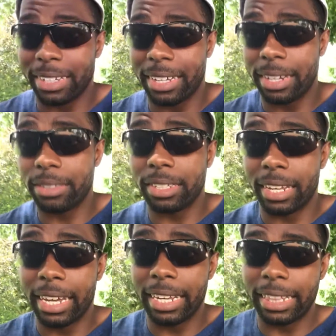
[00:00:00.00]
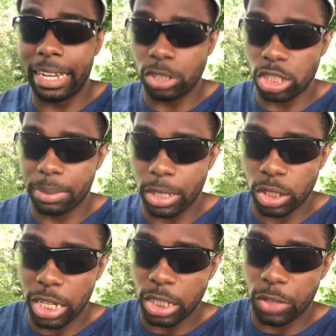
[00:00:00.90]
County here. Today, ladies and gentlemen, get you
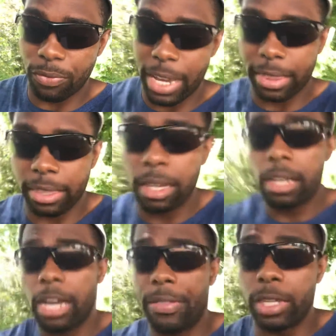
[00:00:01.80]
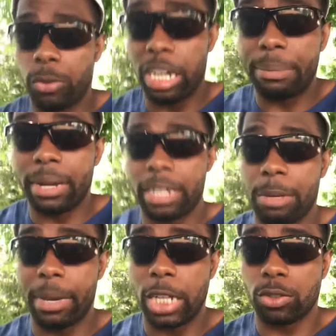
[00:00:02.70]
guys the fact of the Great American
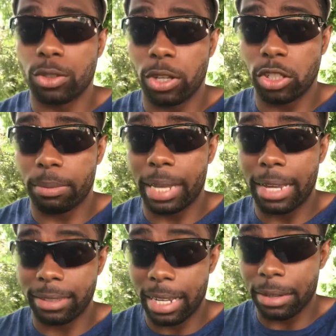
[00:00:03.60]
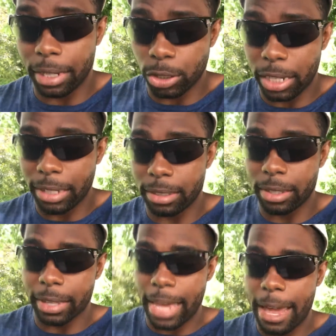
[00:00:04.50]
Bash results from last night. I'll get you guys to
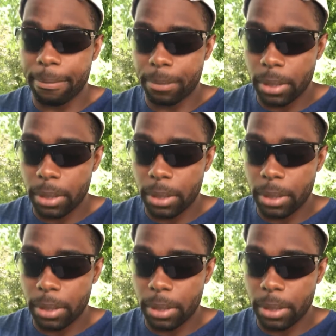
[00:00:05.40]
that.